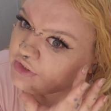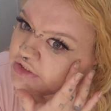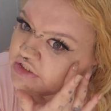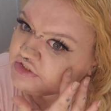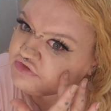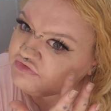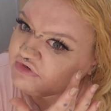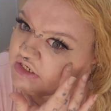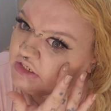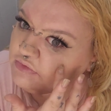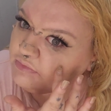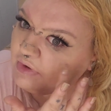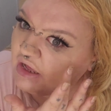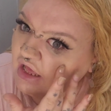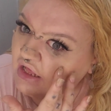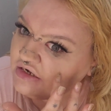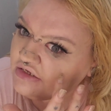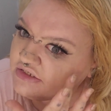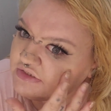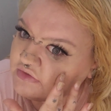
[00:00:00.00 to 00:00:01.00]
works really
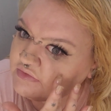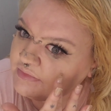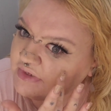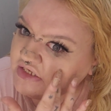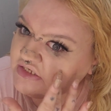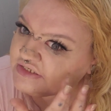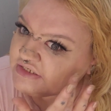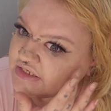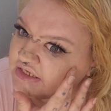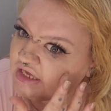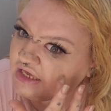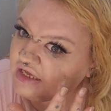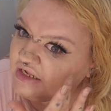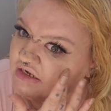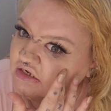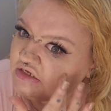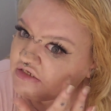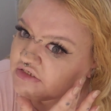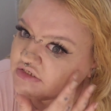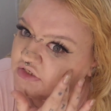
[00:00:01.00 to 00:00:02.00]
well as my
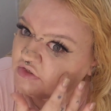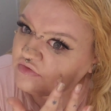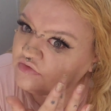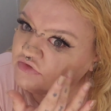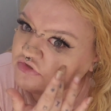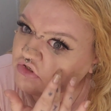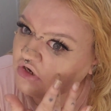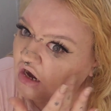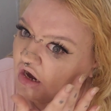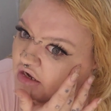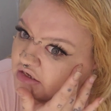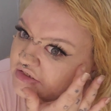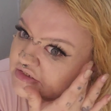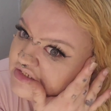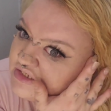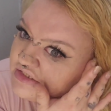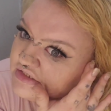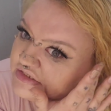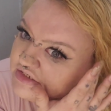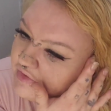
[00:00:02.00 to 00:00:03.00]
skin is so dry
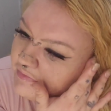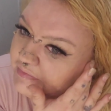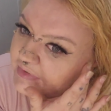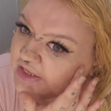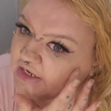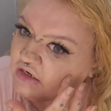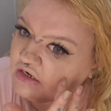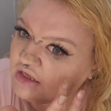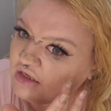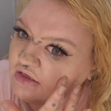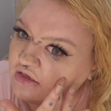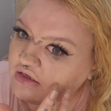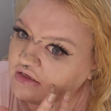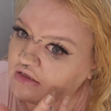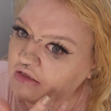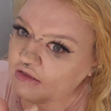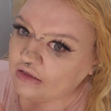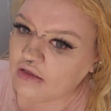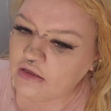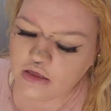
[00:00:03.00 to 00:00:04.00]
since I've been like
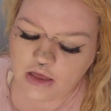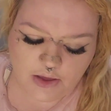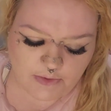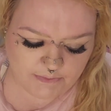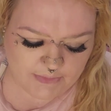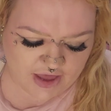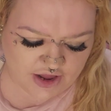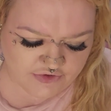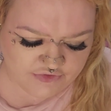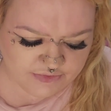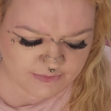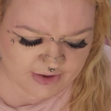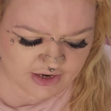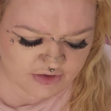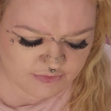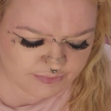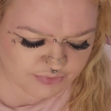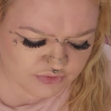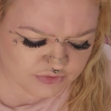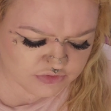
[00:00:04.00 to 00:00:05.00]

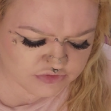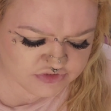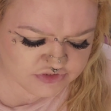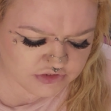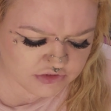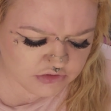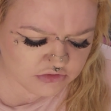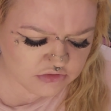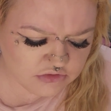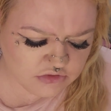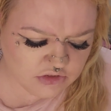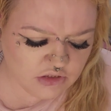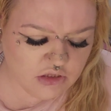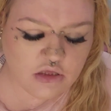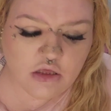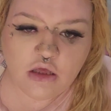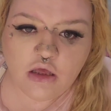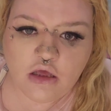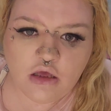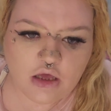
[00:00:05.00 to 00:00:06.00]
perimenopausal.
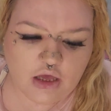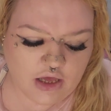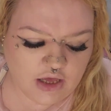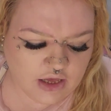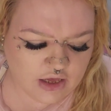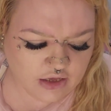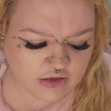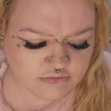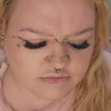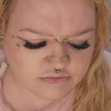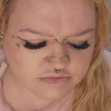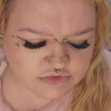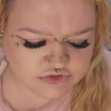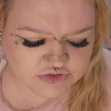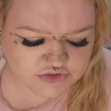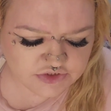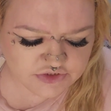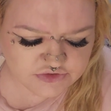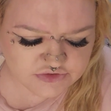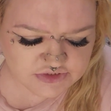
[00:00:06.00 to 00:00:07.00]

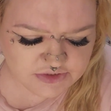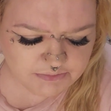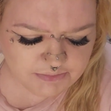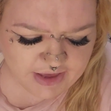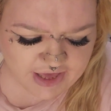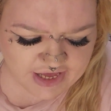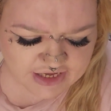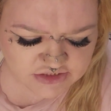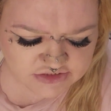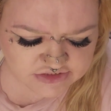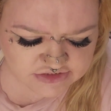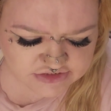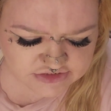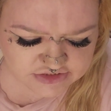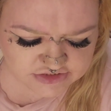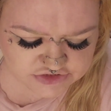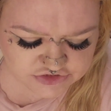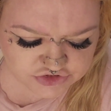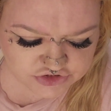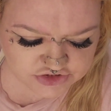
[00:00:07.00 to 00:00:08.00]
So using
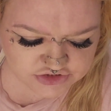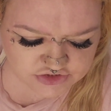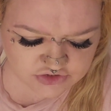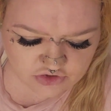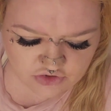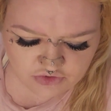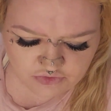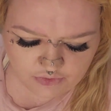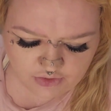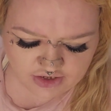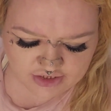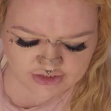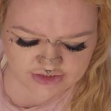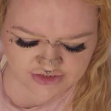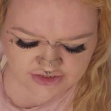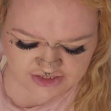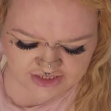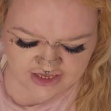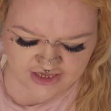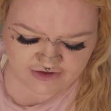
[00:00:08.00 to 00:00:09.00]
powders, it's just not quite
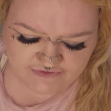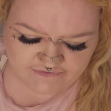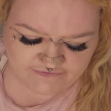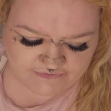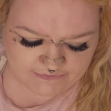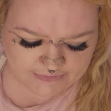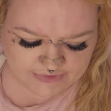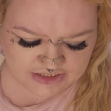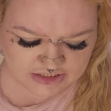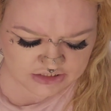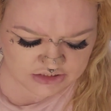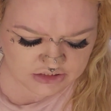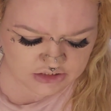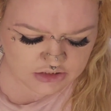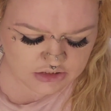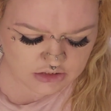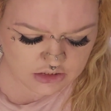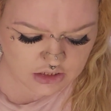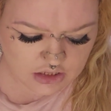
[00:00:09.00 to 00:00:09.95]
there for me,